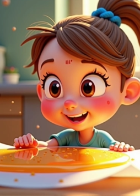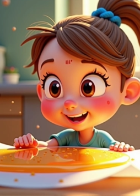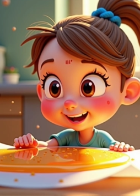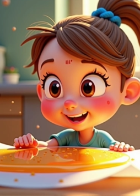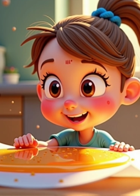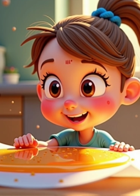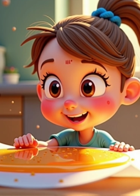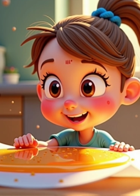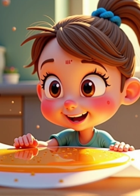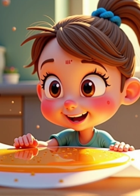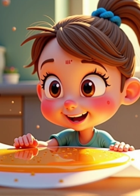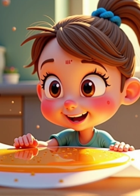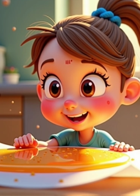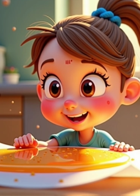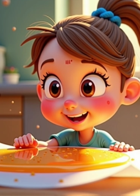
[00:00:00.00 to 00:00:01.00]
some
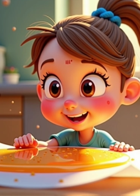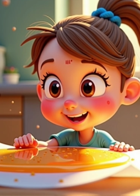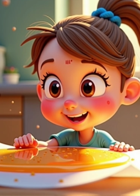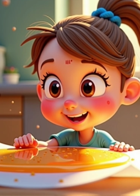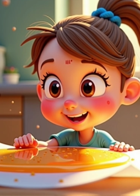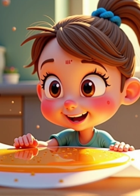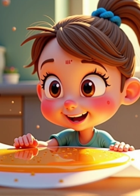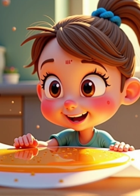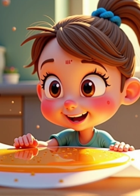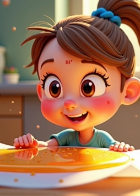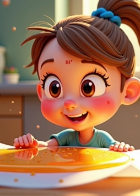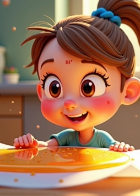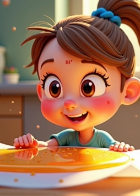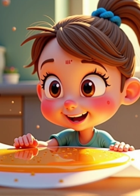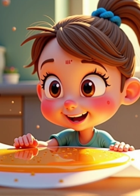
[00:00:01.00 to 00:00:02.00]
dirt and show us
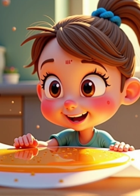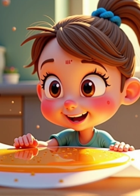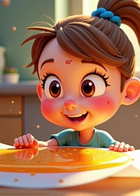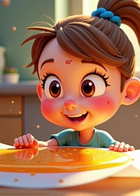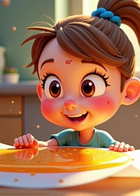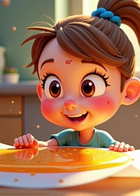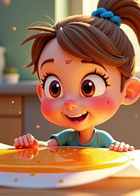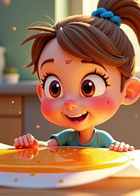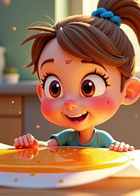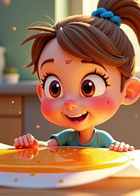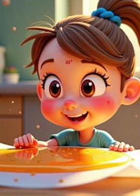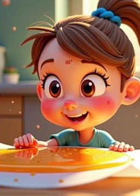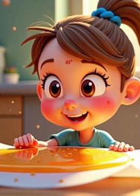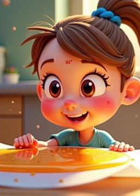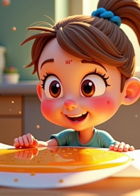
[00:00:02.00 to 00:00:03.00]
how polluted the
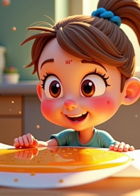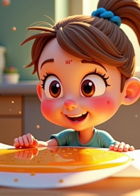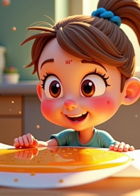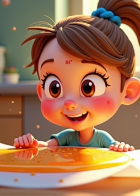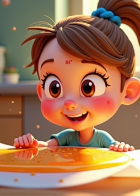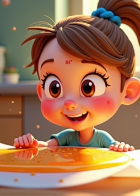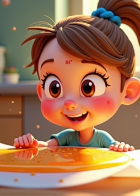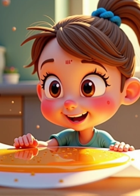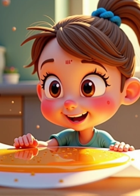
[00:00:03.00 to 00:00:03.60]
air is.